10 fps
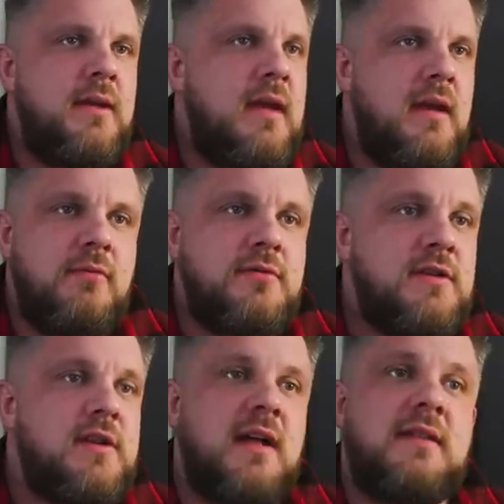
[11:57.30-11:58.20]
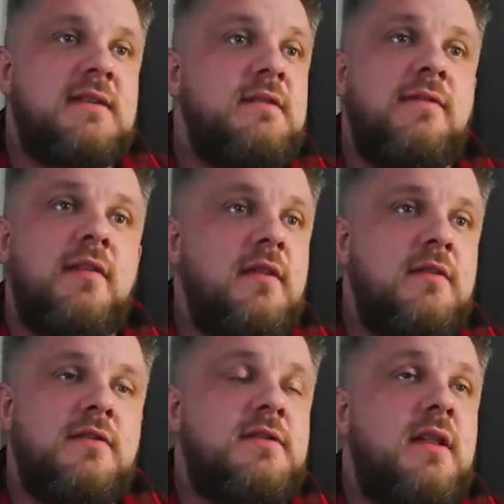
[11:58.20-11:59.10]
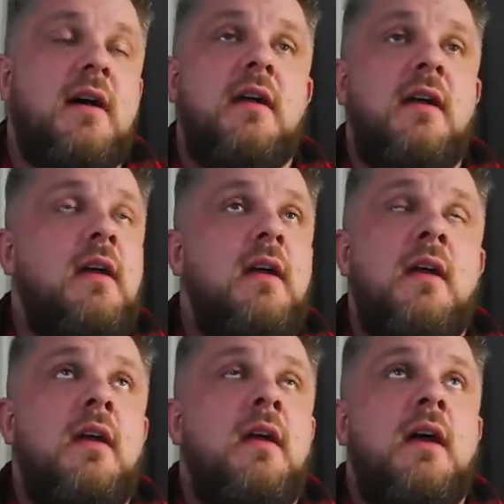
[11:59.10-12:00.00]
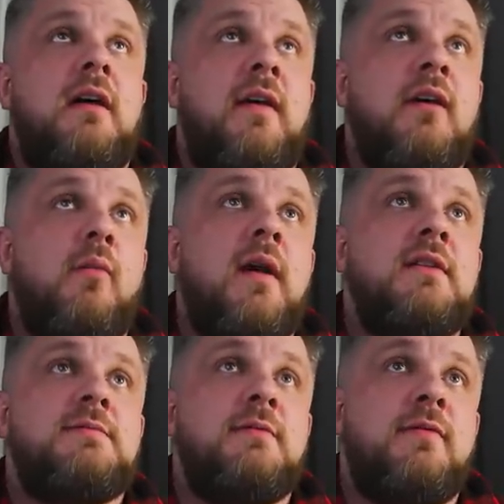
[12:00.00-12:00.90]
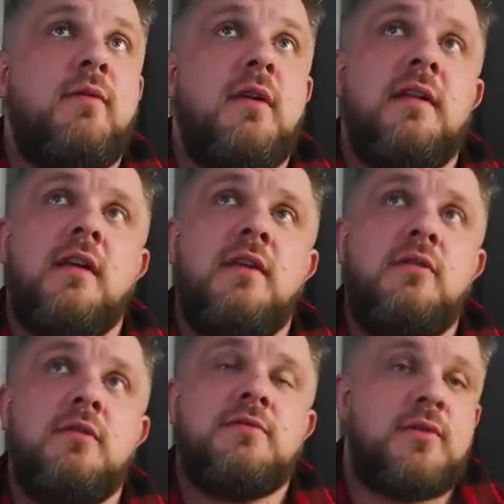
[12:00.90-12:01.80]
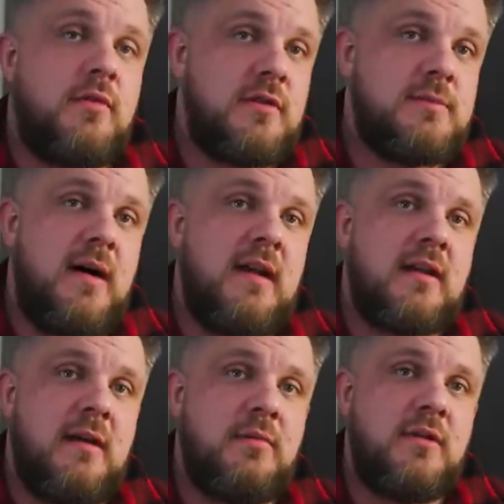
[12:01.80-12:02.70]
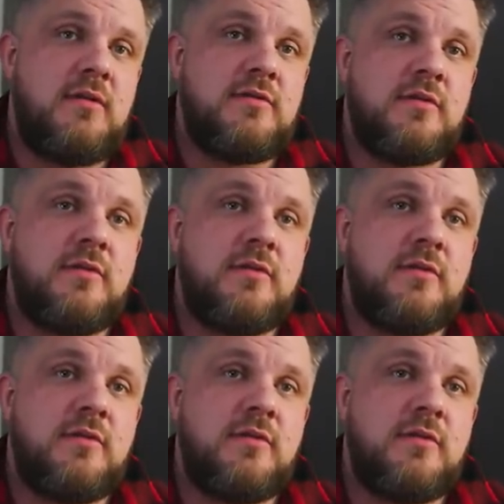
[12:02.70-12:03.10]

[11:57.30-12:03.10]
yeah, it was just that dizzy feeling, just that. I've had it once before, I think at Europe's Strongest Man a couple of years